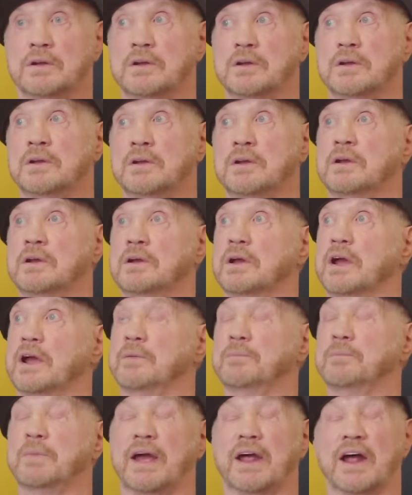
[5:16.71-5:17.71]
Damn.
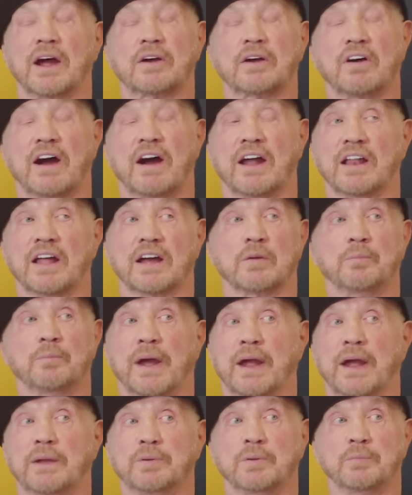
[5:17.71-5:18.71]
And man, I cried like a
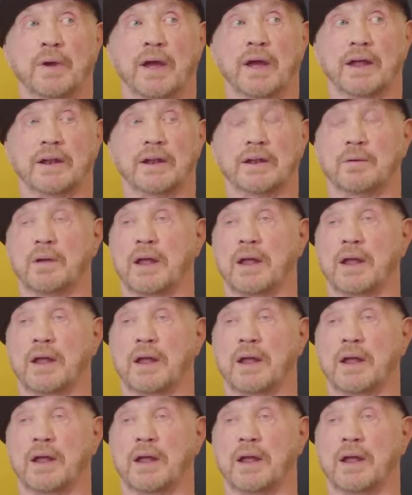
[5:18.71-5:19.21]
baby, man.